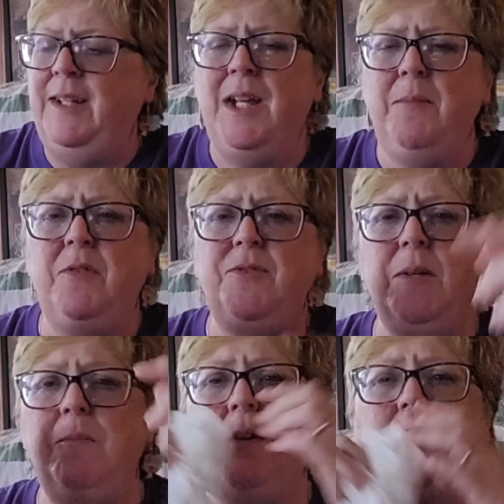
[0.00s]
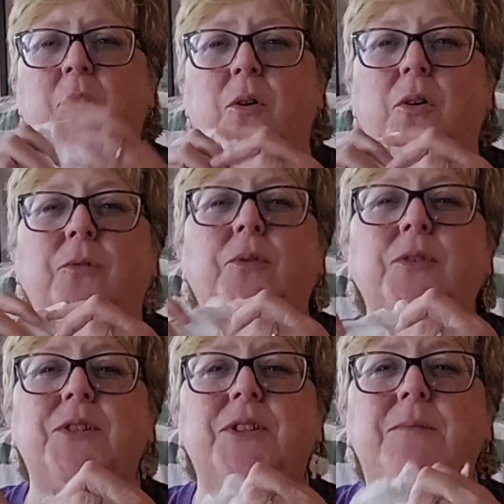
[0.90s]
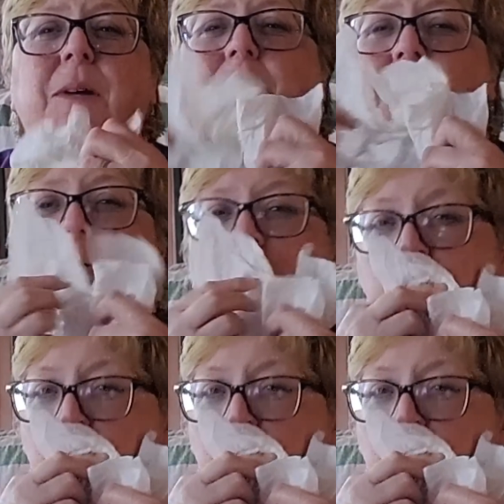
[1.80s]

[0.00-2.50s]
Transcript: I move somewhere cold for 6 months?